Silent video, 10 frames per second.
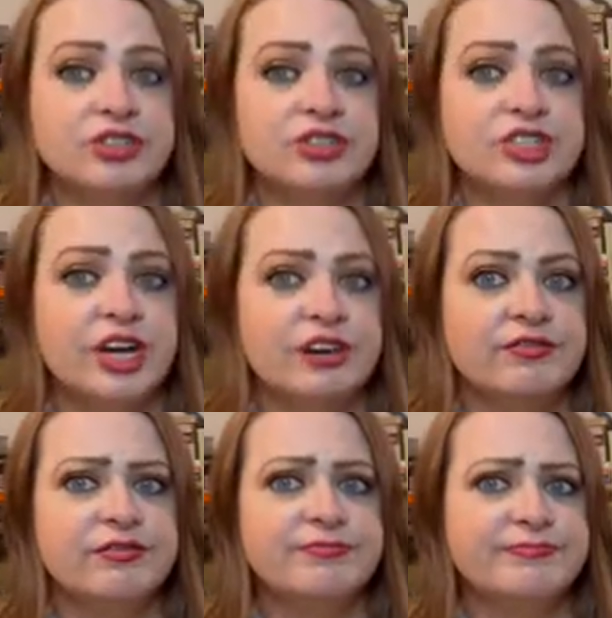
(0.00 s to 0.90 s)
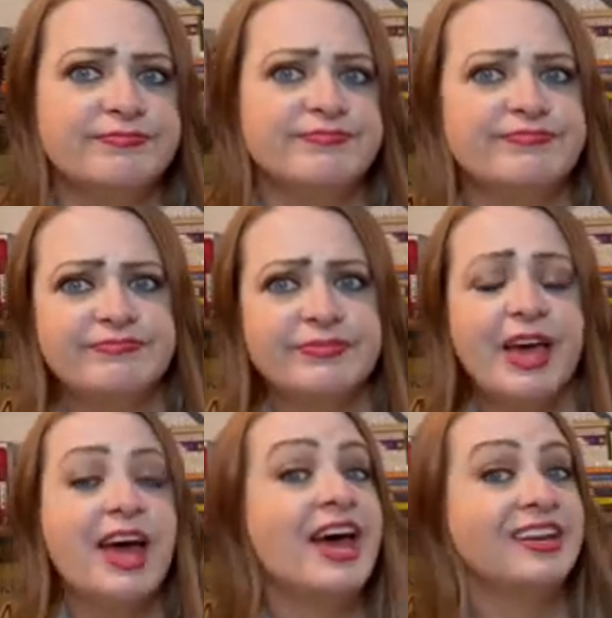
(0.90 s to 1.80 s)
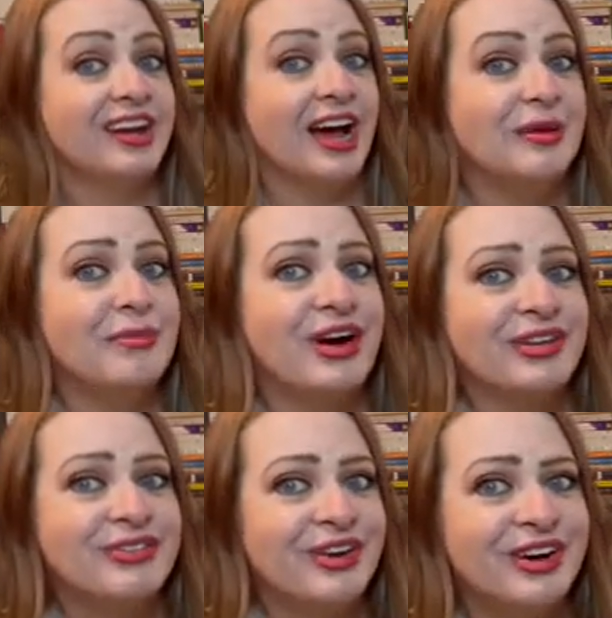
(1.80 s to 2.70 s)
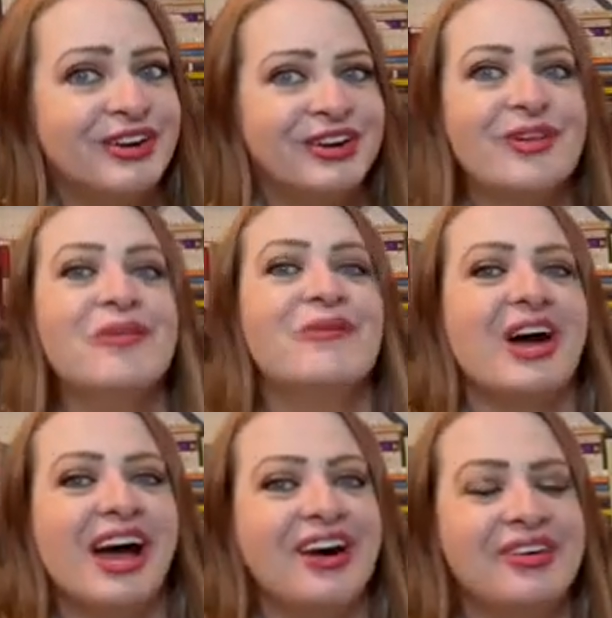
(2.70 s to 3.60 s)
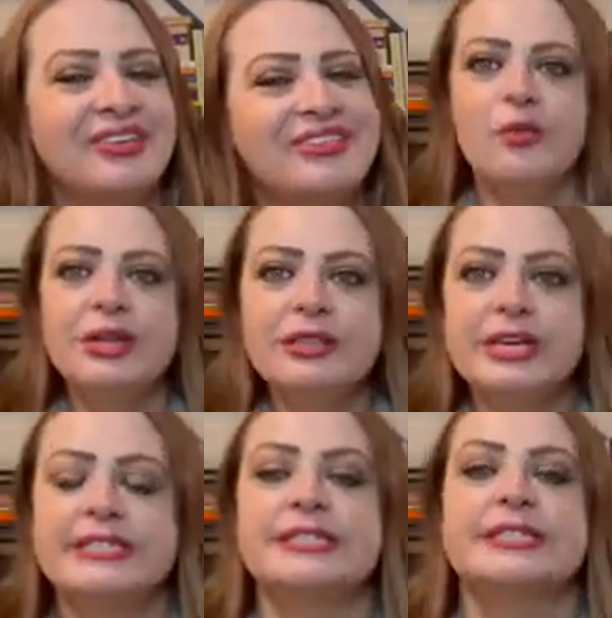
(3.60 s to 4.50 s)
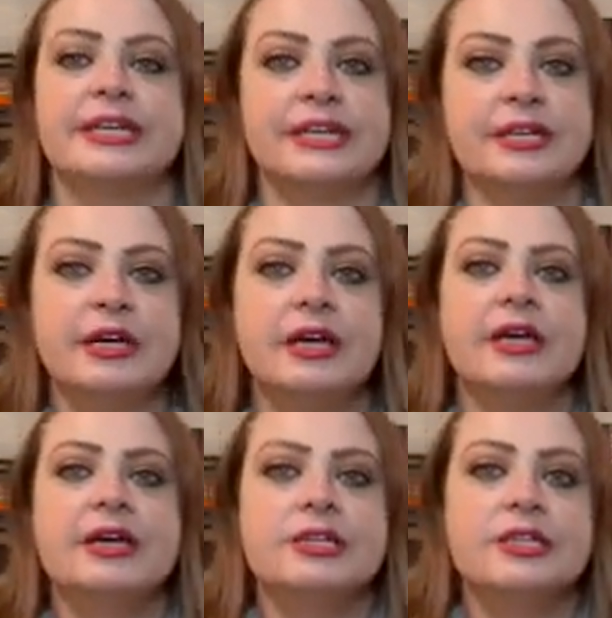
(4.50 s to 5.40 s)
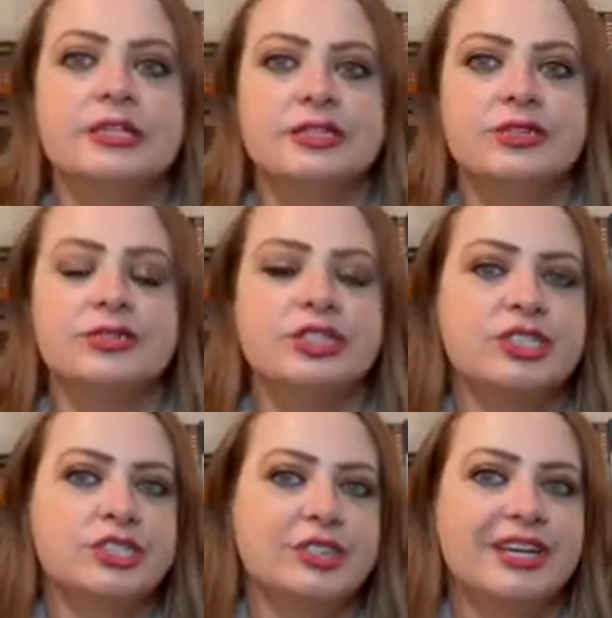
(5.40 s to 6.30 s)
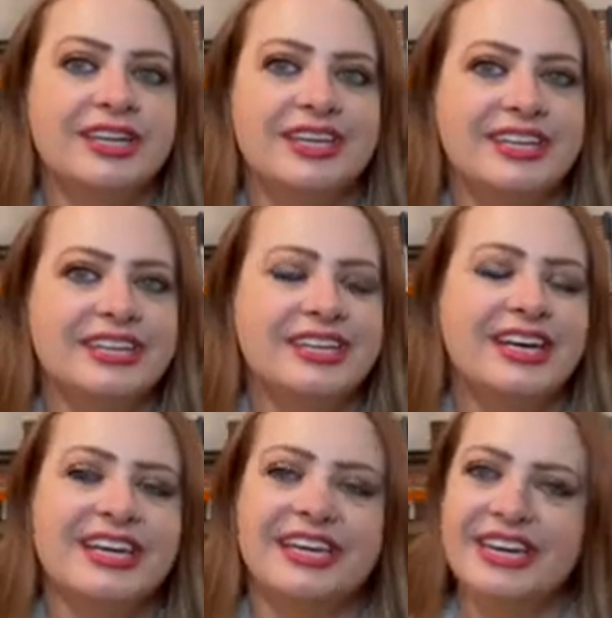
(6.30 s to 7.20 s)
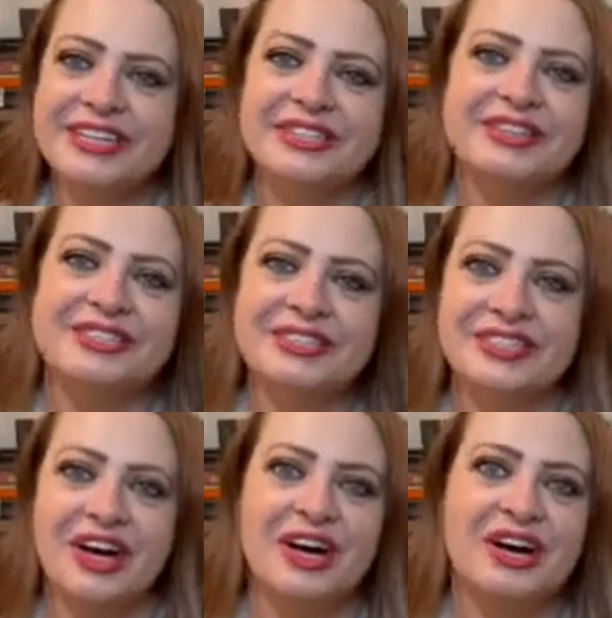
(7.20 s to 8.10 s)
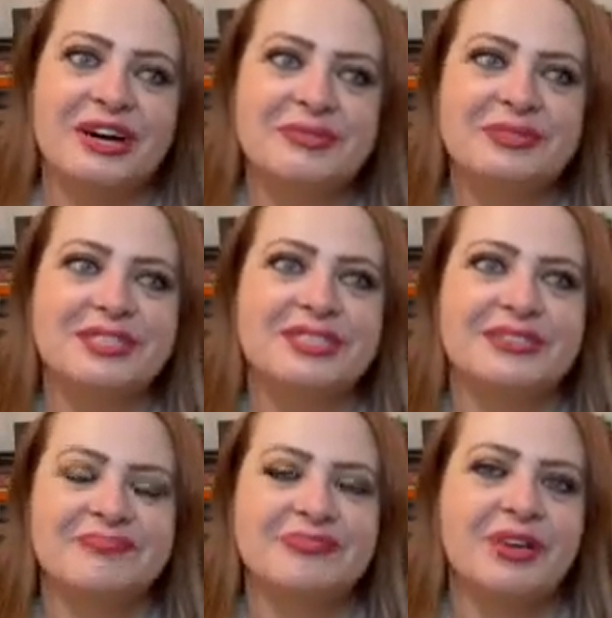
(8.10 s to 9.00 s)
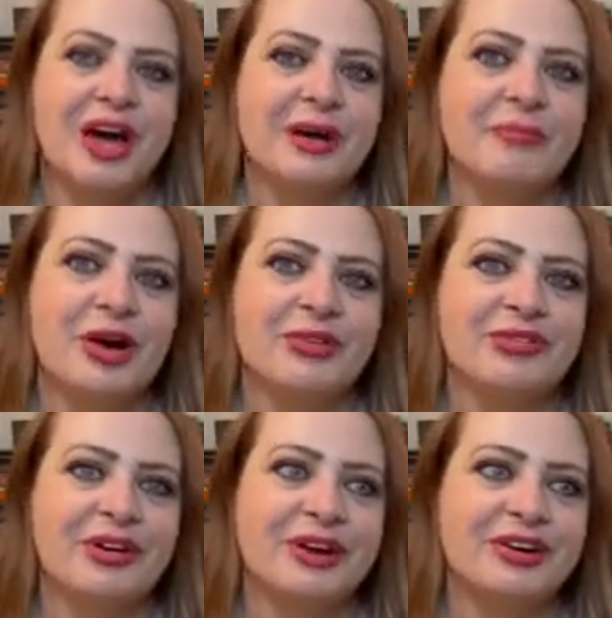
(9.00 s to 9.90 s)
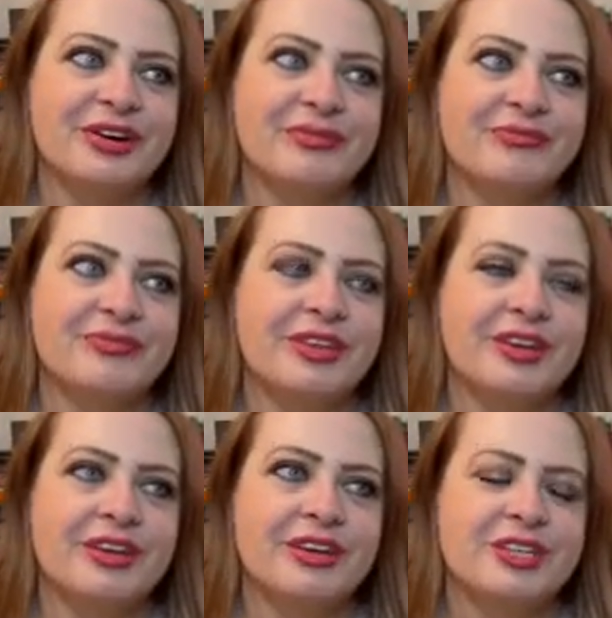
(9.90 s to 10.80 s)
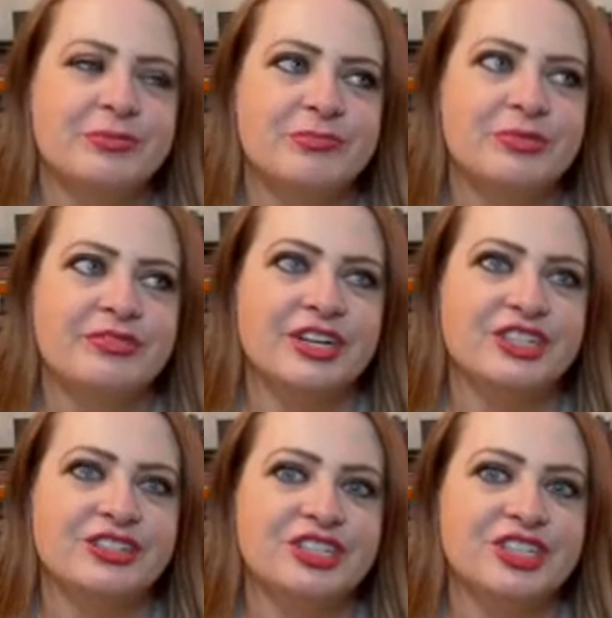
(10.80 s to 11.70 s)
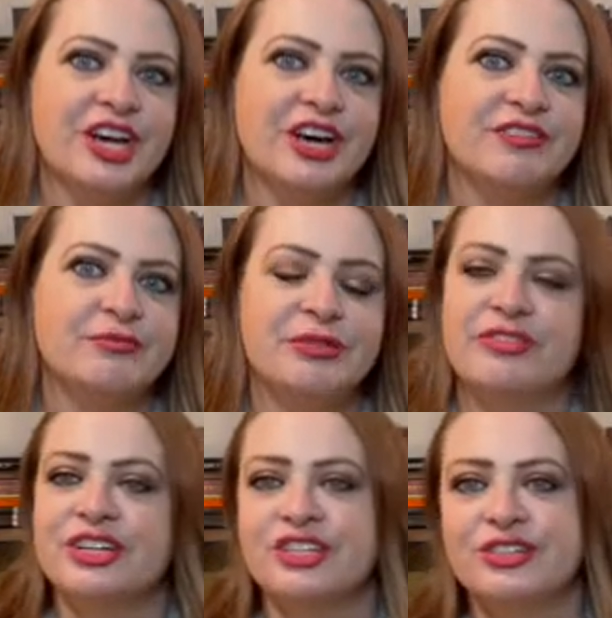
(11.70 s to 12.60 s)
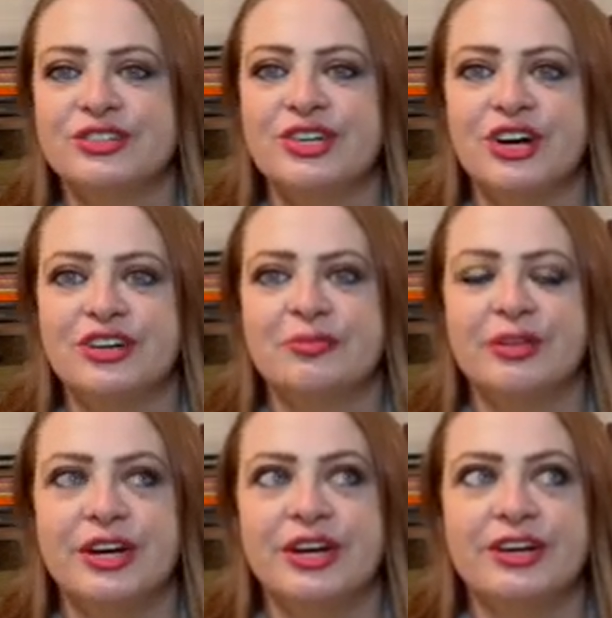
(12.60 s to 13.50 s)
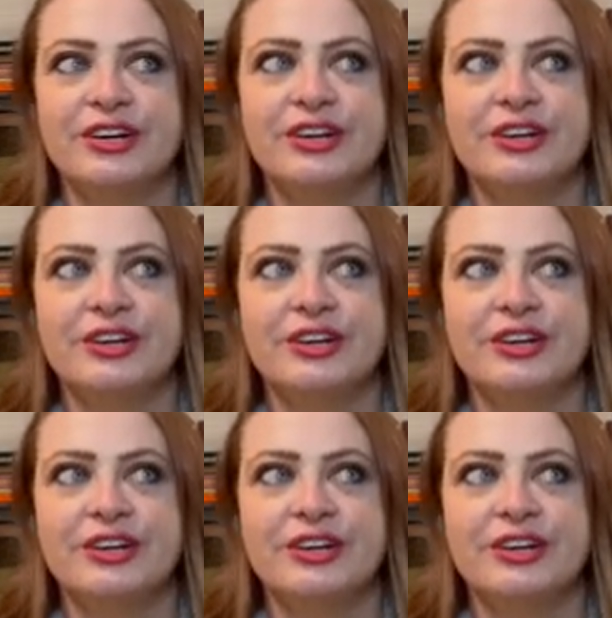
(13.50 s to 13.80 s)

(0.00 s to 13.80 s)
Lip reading: chef. And an eyebrow threader. Wow. One last thing. So he has all these jobs: eyebrow threader, professional chef, professional soccer player,